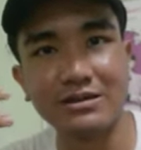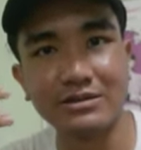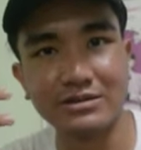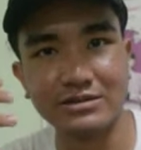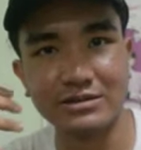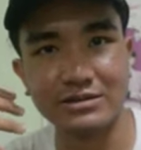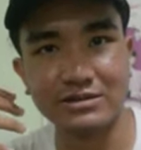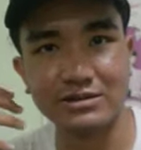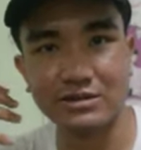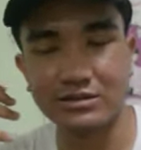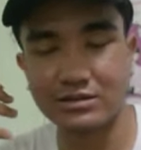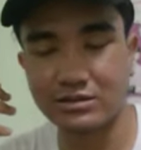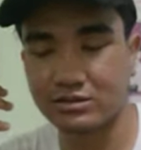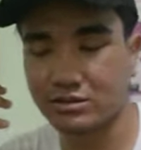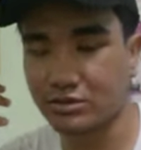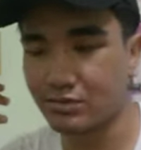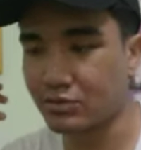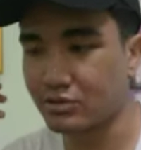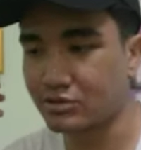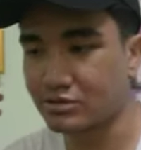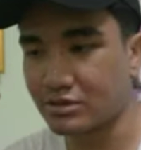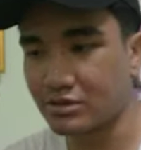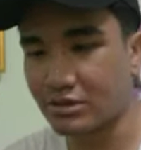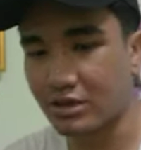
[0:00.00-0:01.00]
is
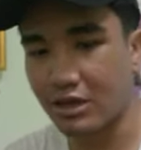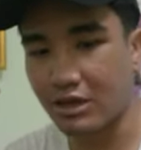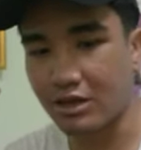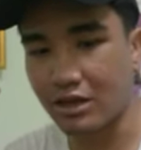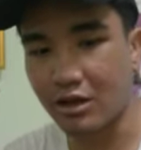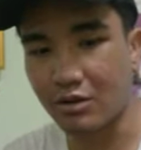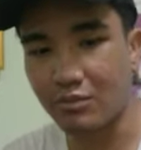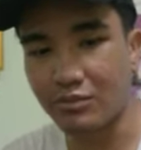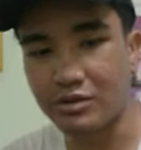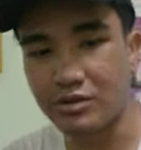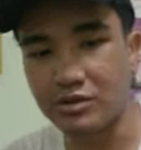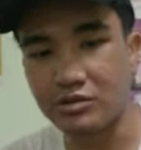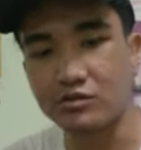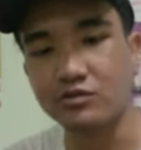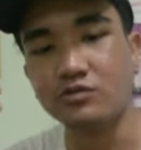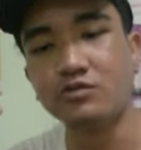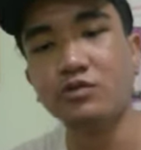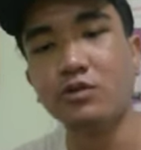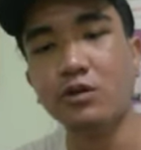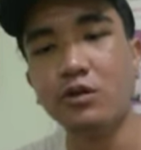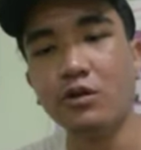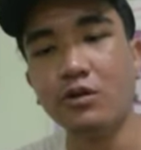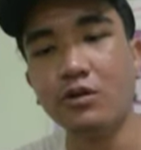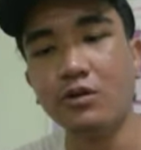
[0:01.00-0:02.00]
supposed to allow me to
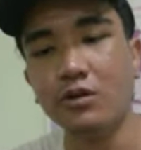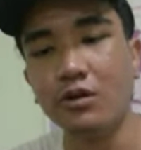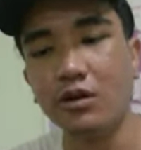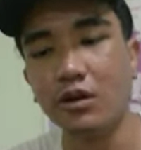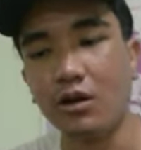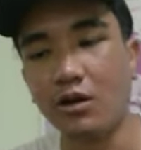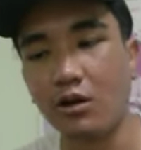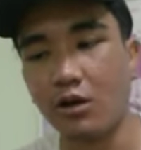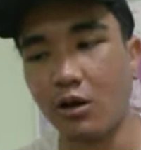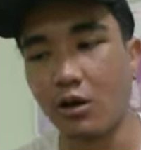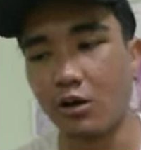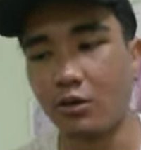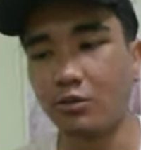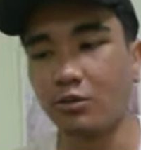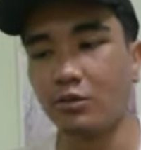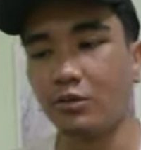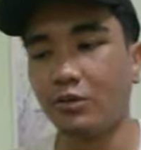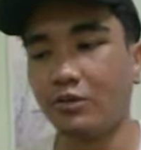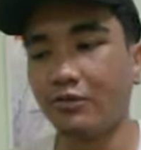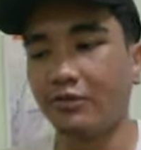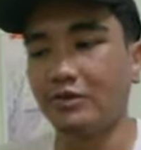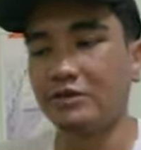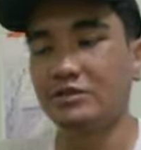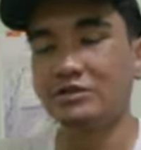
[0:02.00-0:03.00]
grow along
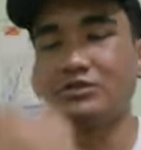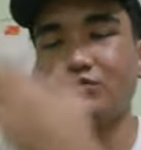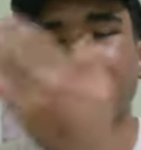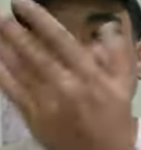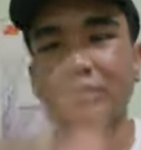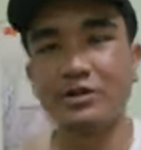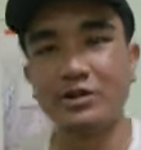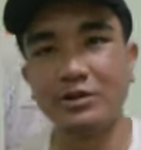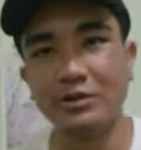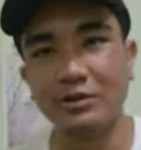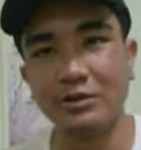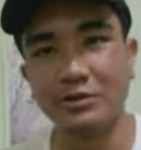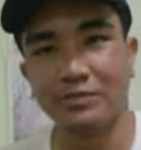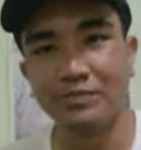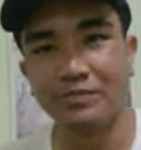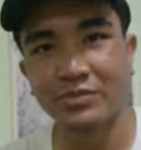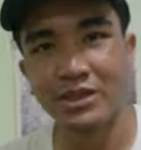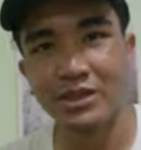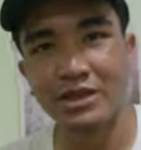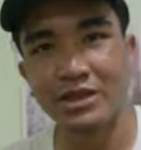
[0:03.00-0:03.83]
with each video,